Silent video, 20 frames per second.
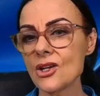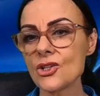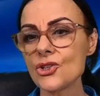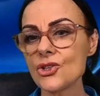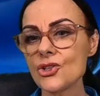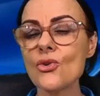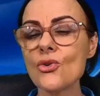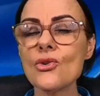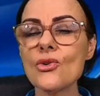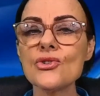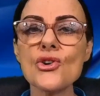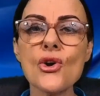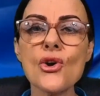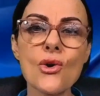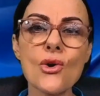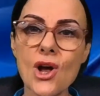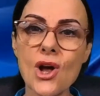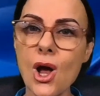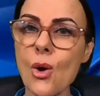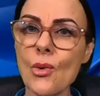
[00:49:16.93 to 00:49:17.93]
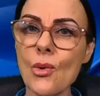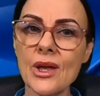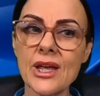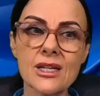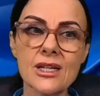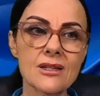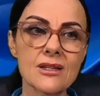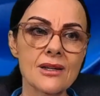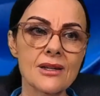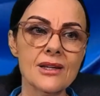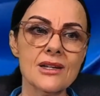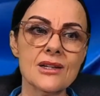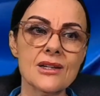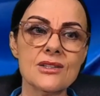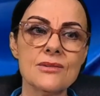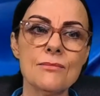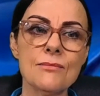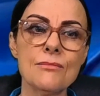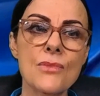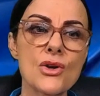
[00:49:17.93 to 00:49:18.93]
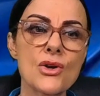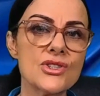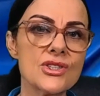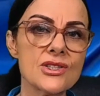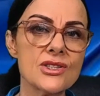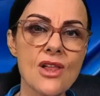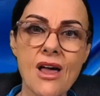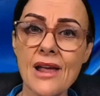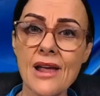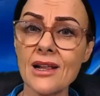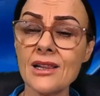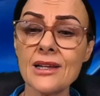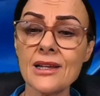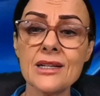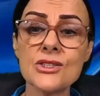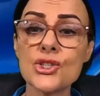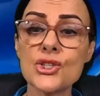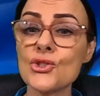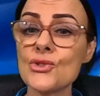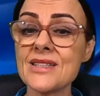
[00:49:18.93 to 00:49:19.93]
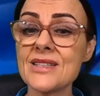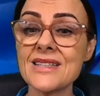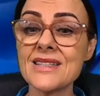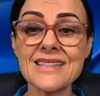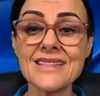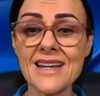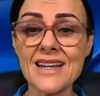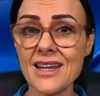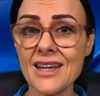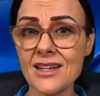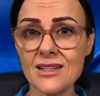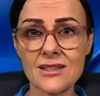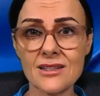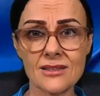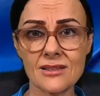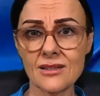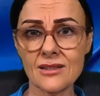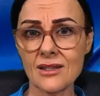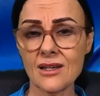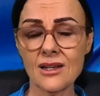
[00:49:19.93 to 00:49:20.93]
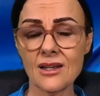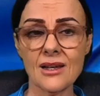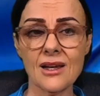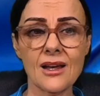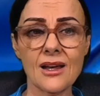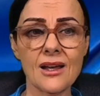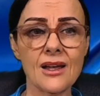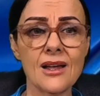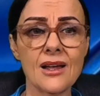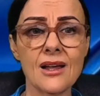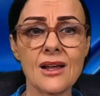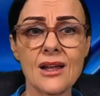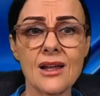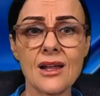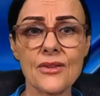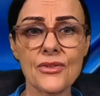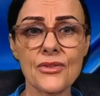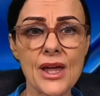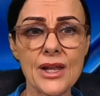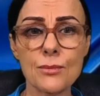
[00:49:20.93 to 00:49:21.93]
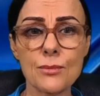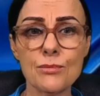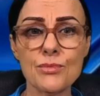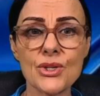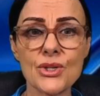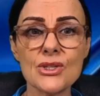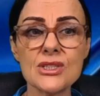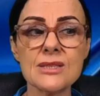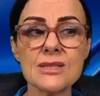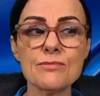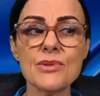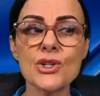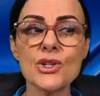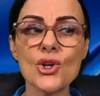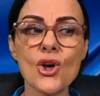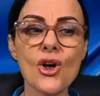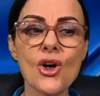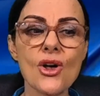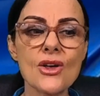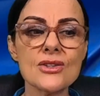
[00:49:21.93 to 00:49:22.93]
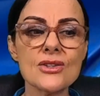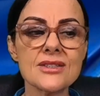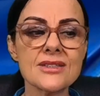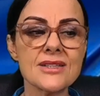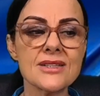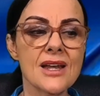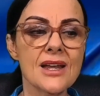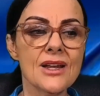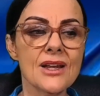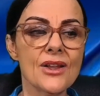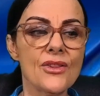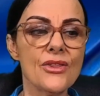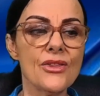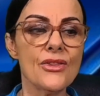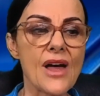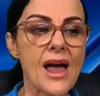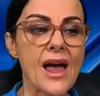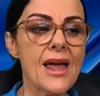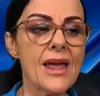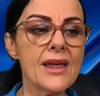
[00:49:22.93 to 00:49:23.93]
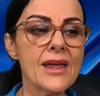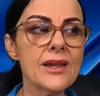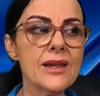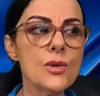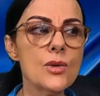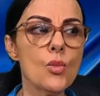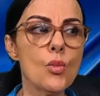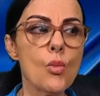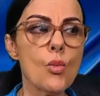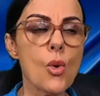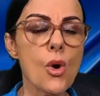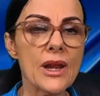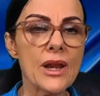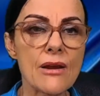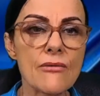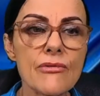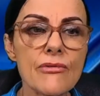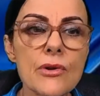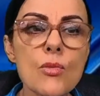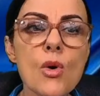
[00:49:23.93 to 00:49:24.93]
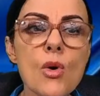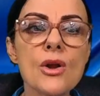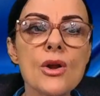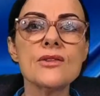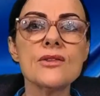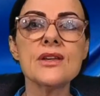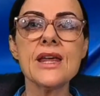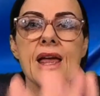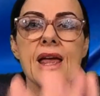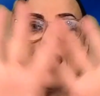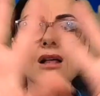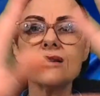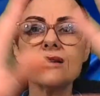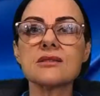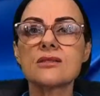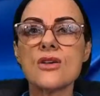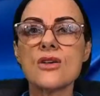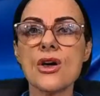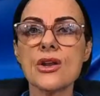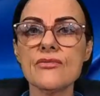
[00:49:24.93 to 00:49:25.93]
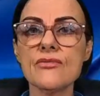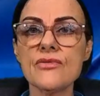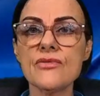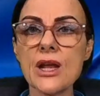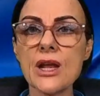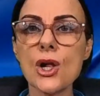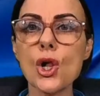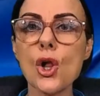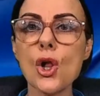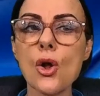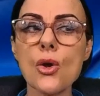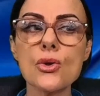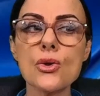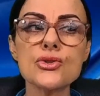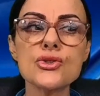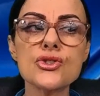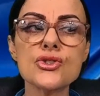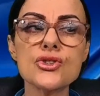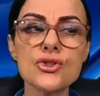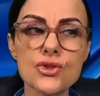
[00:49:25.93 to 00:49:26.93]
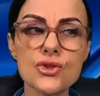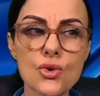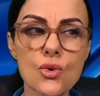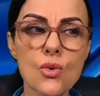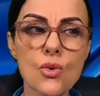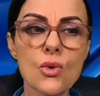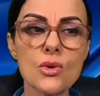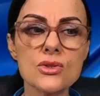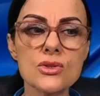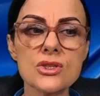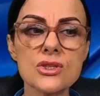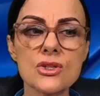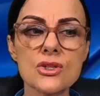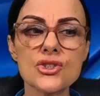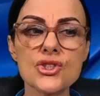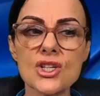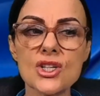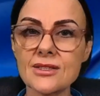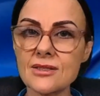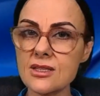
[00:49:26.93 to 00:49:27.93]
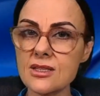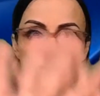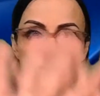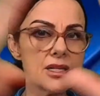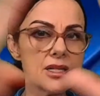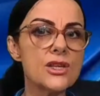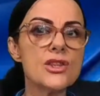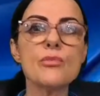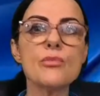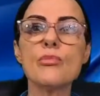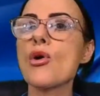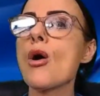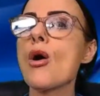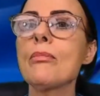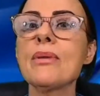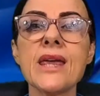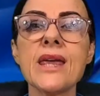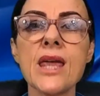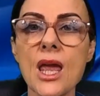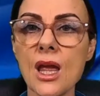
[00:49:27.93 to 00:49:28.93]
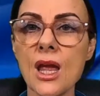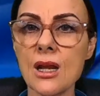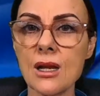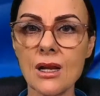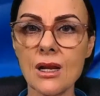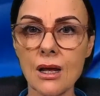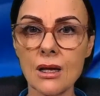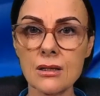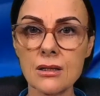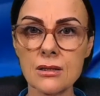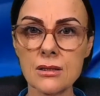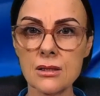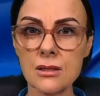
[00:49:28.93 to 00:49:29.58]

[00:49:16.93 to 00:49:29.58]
you're not going most likely to see that abuse because they want everyone on the outside of their closed doors just to see the propaganda,